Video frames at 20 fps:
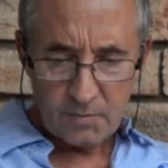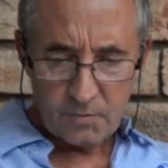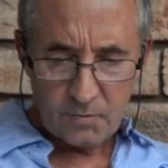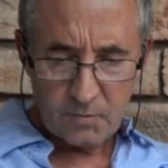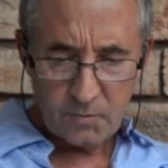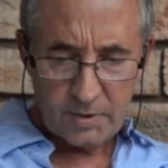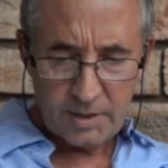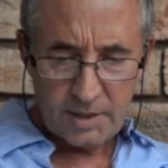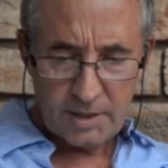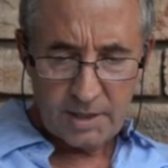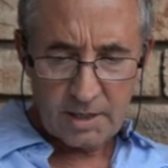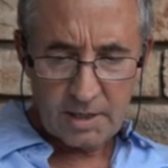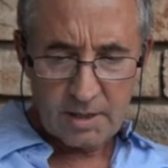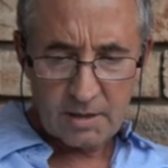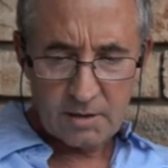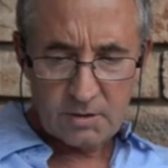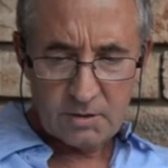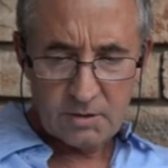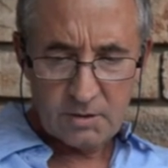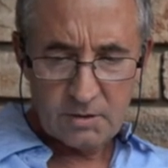where the
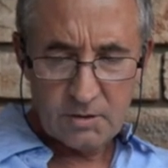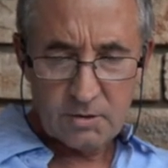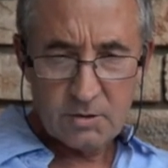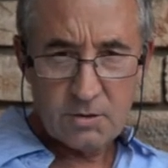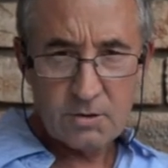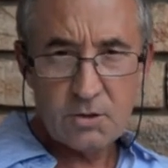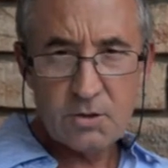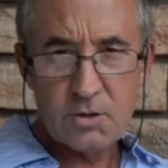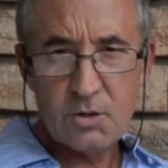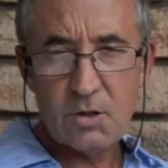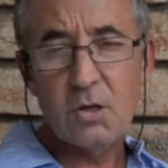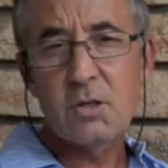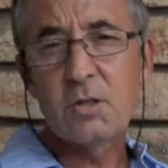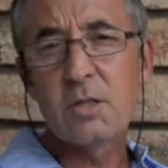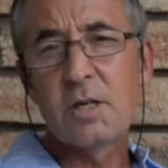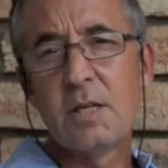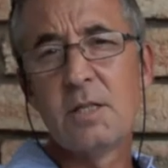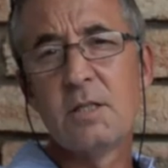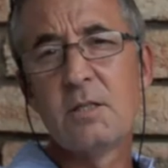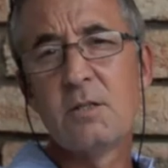Oaks used
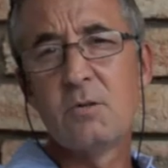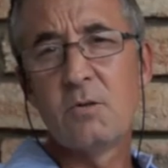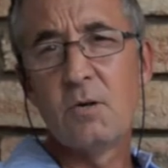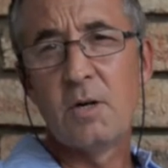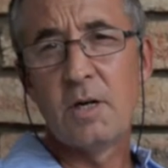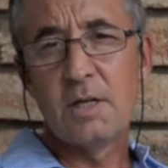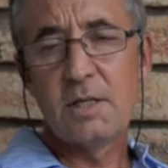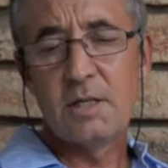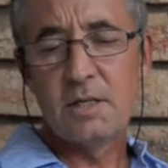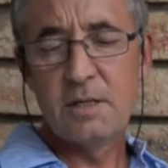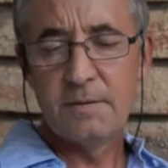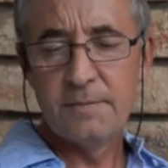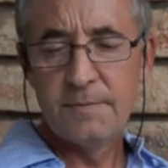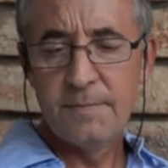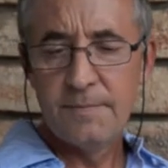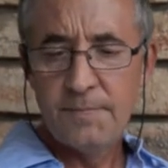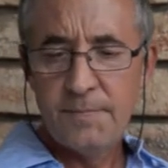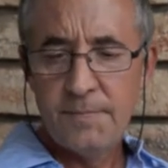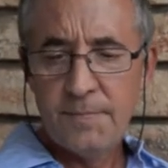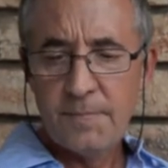shotguns to hunt.
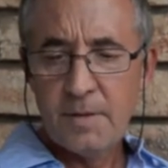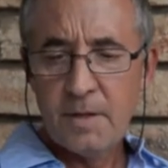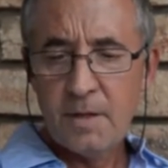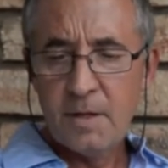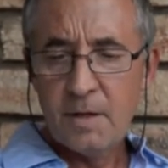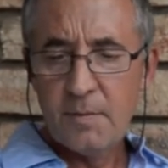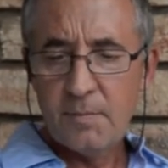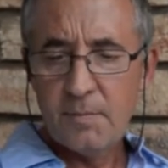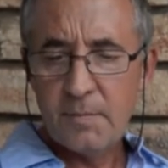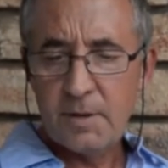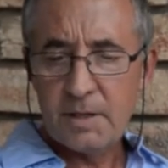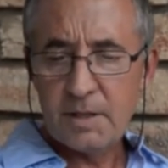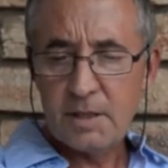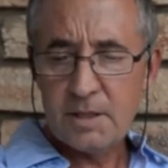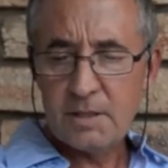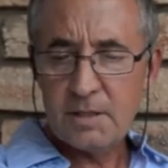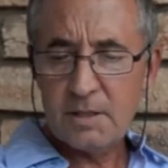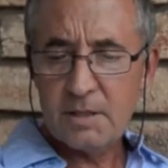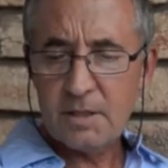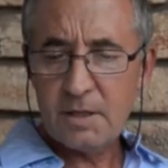But
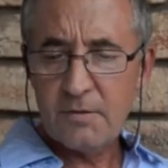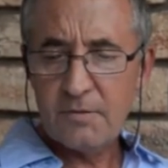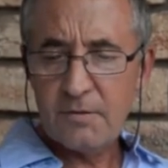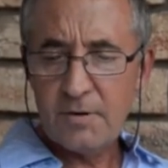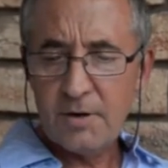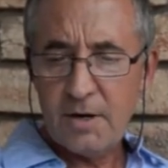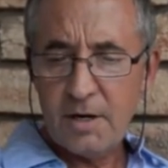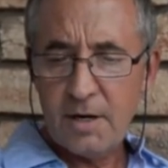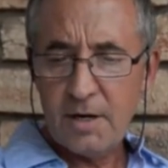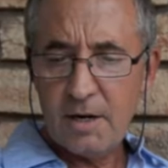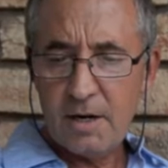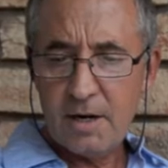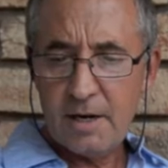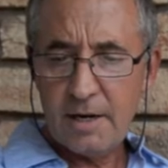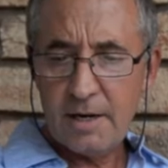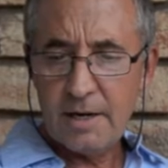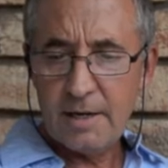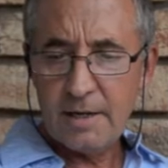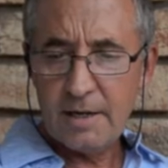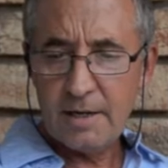this is a very
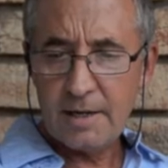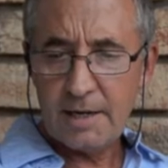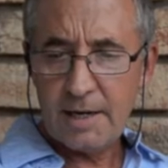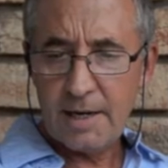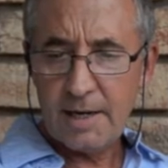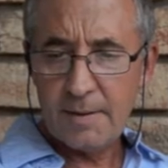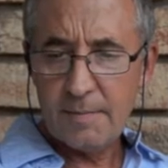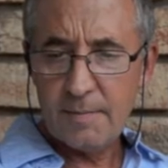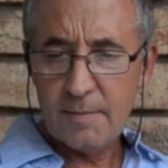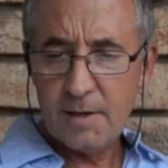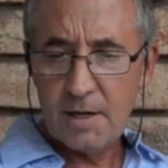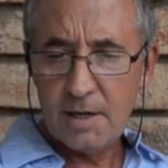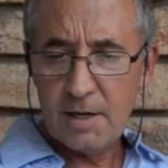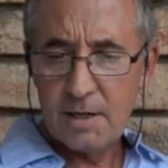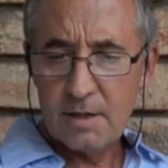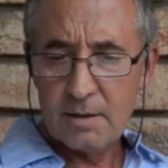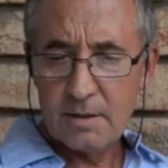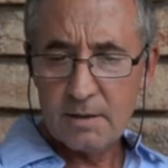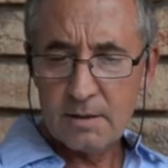high caliber